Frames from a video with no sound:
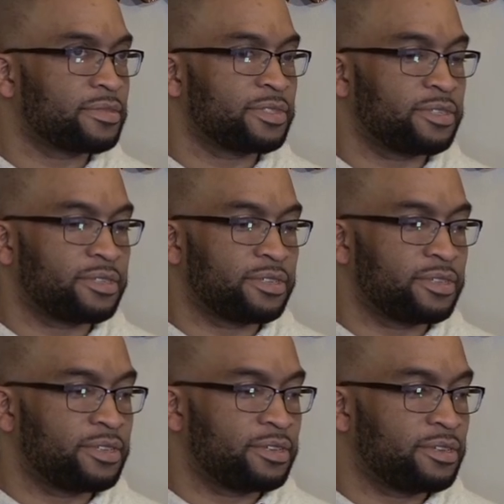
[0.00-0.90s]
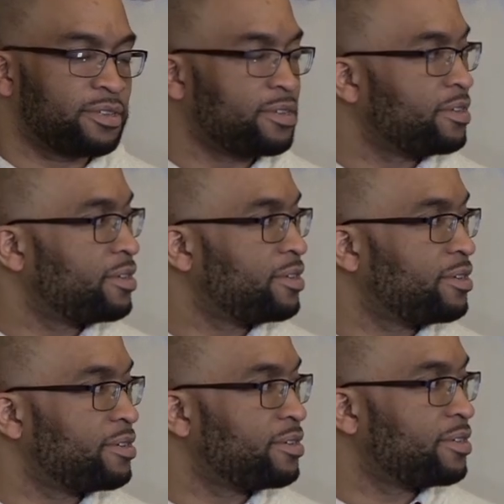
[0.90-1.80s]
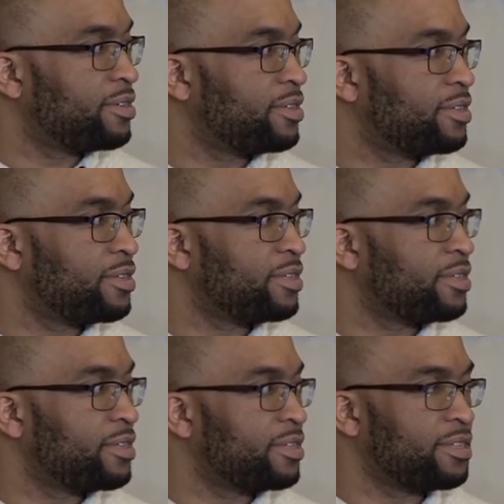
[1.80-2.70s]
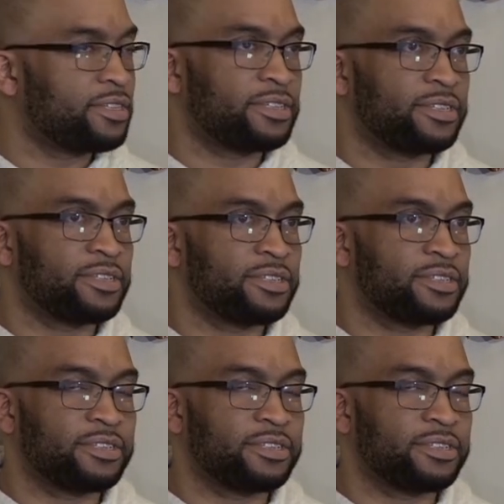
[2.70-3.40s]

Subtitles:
(silent)